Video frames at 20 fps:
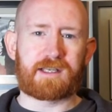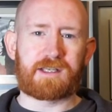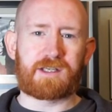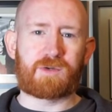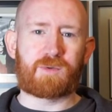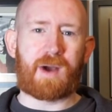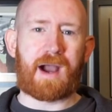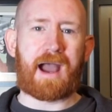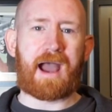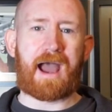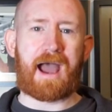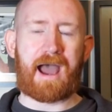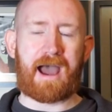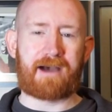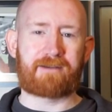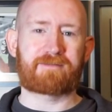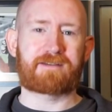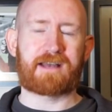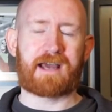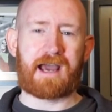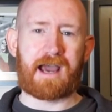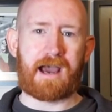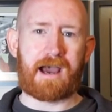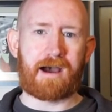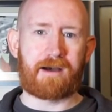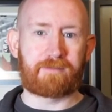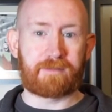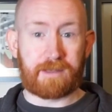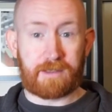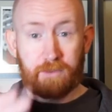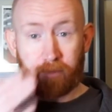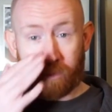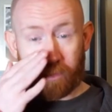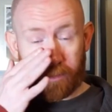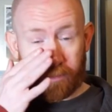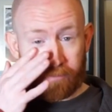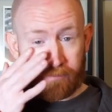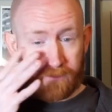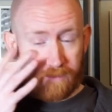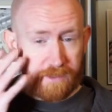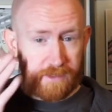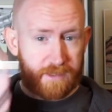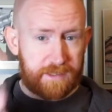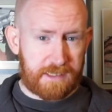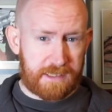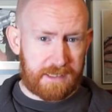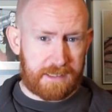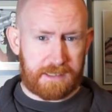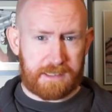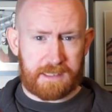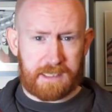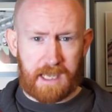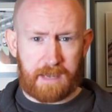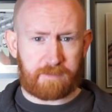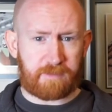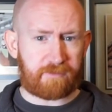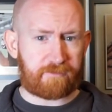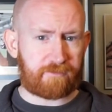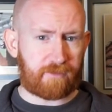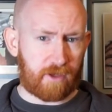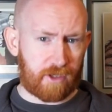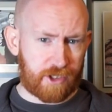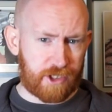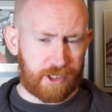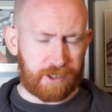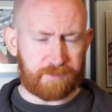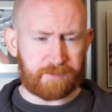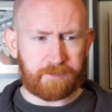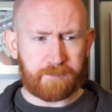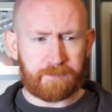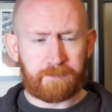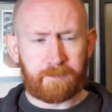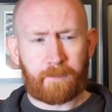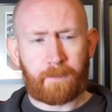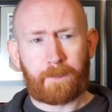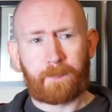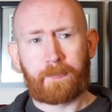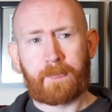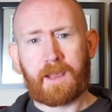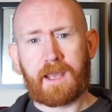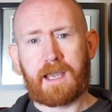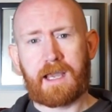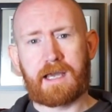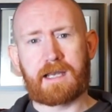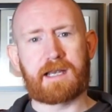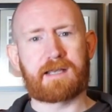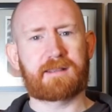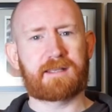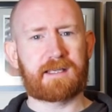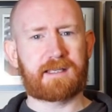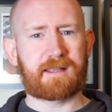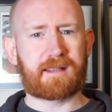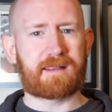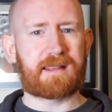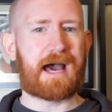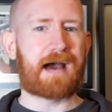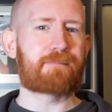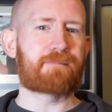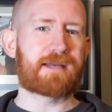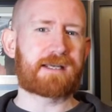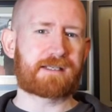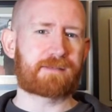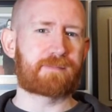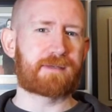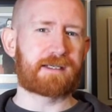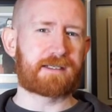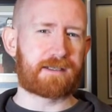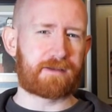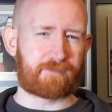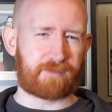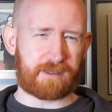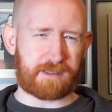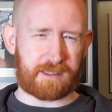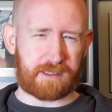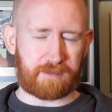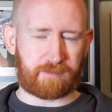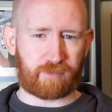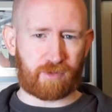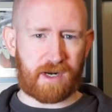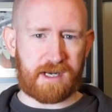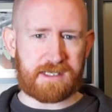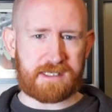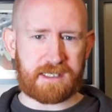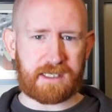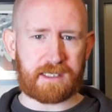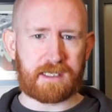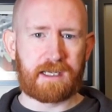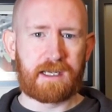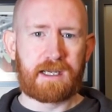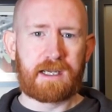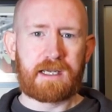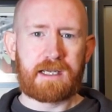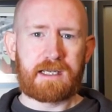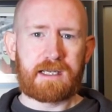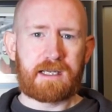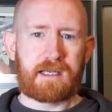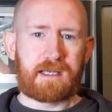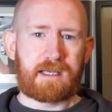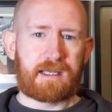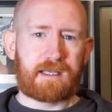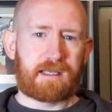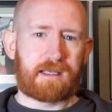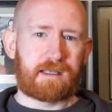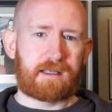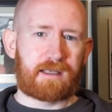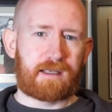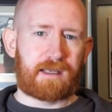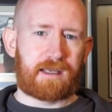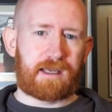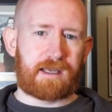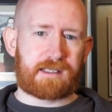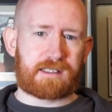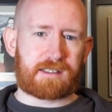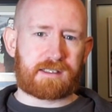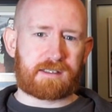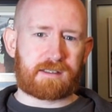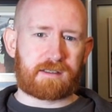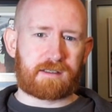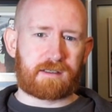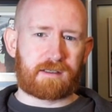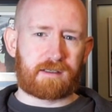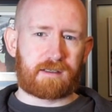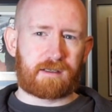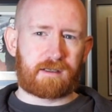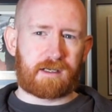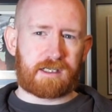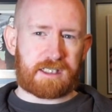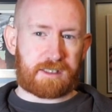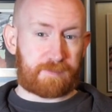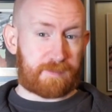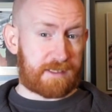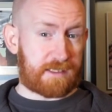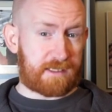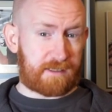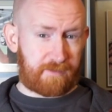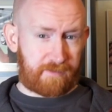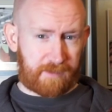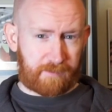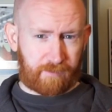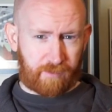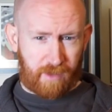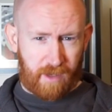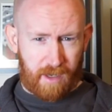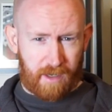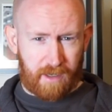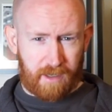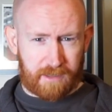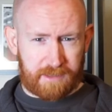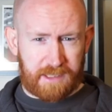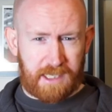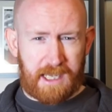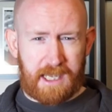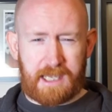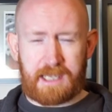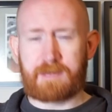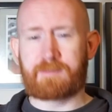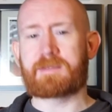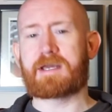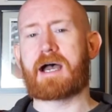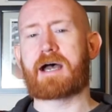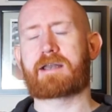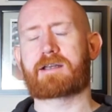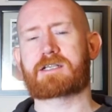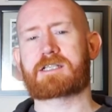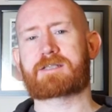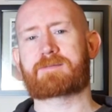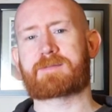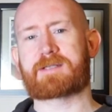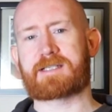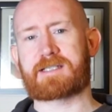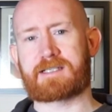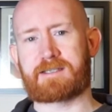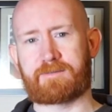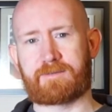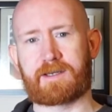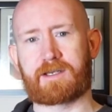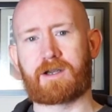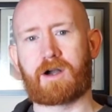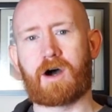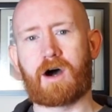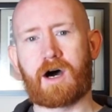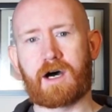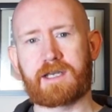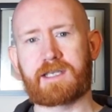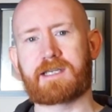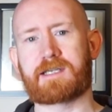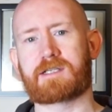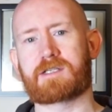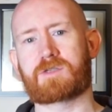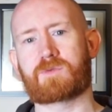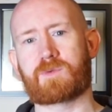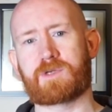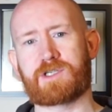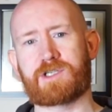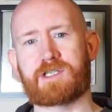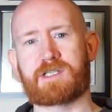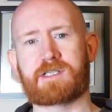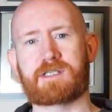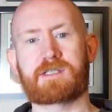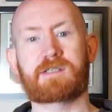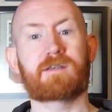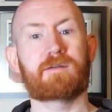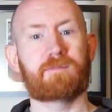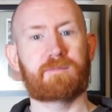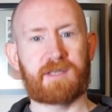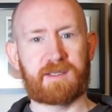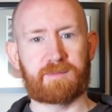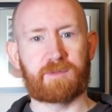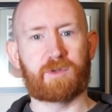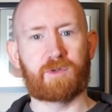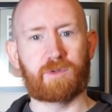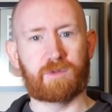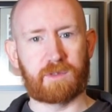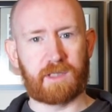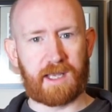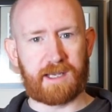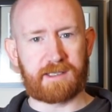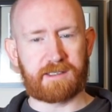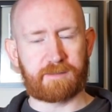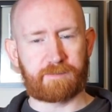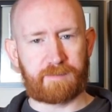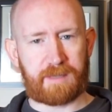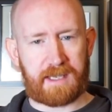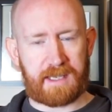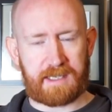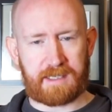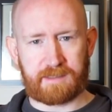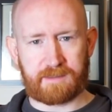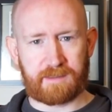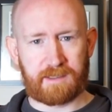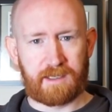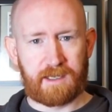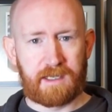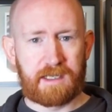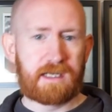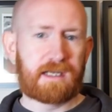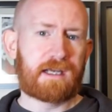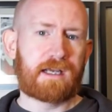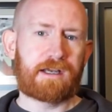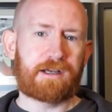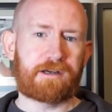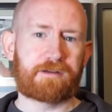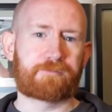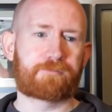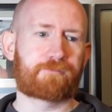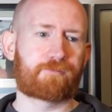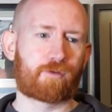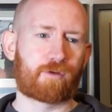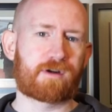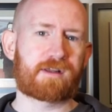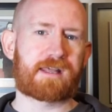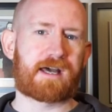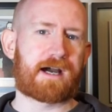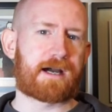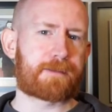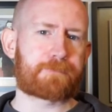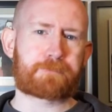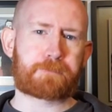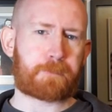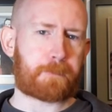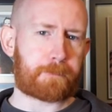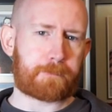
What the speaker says: that you have to have in order for your D&D game to function. And I think that makes a big difference in the pricing. It's a specific product aimed at a specific audience, which is people who like to paint. And for that,